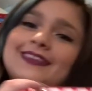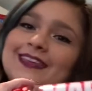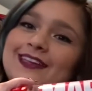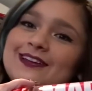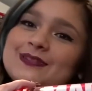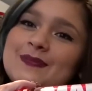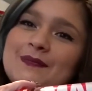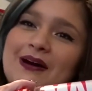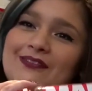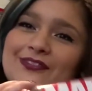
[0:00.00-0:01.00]
Here's my
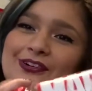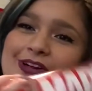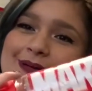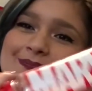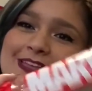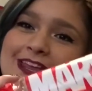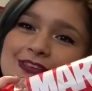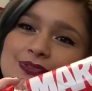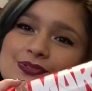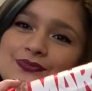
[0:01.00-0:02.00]
Monroe cup that I
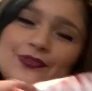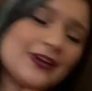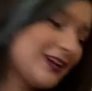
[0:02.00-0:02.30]
used for work.